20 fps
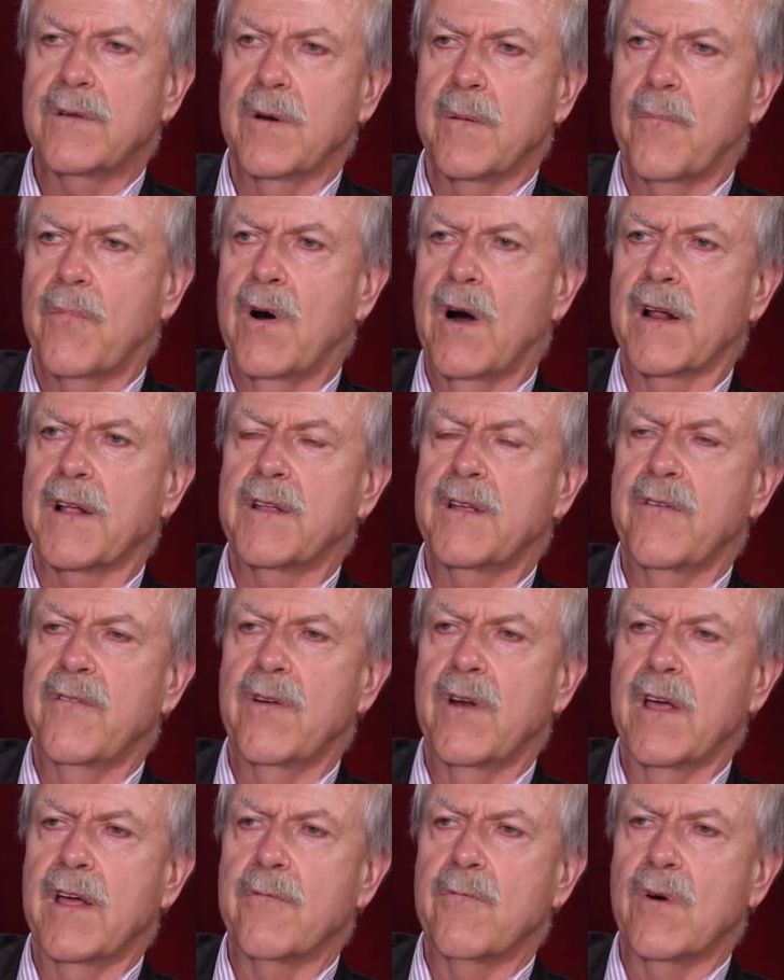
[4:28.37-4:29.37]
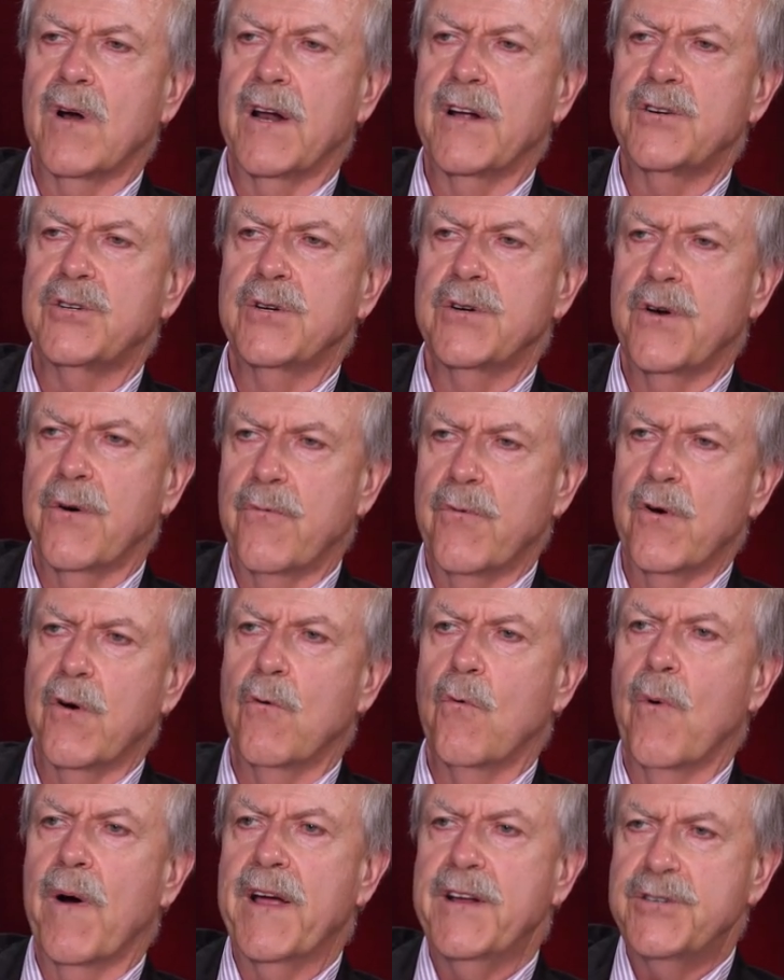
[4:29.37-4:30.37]
at productivity in relation to
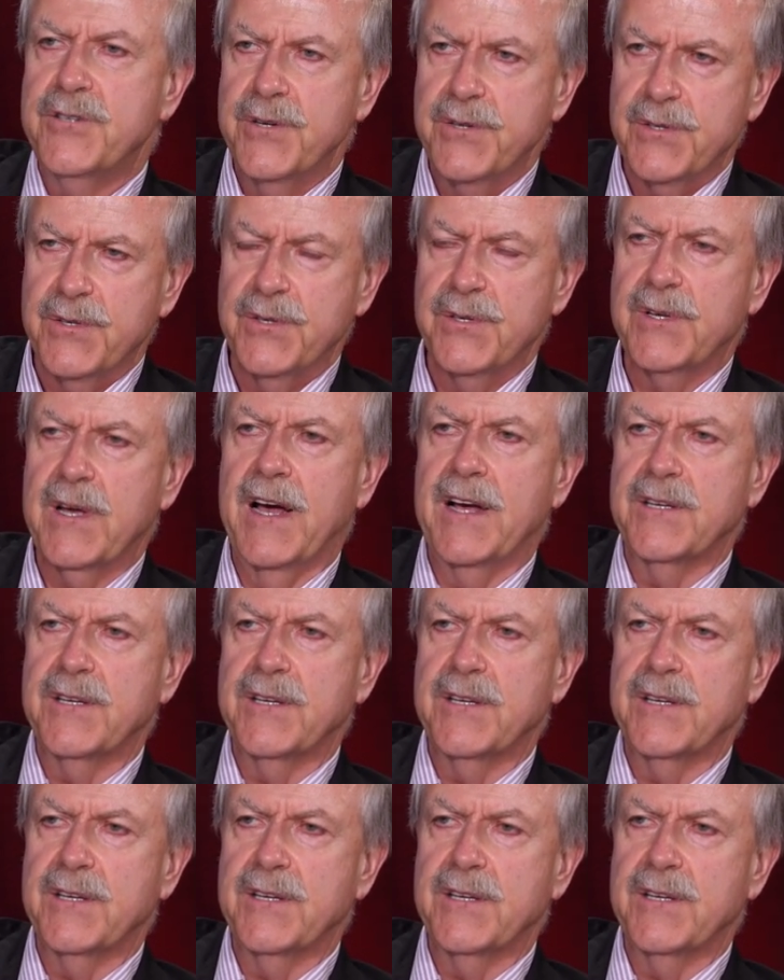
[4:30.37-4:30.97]
real wages and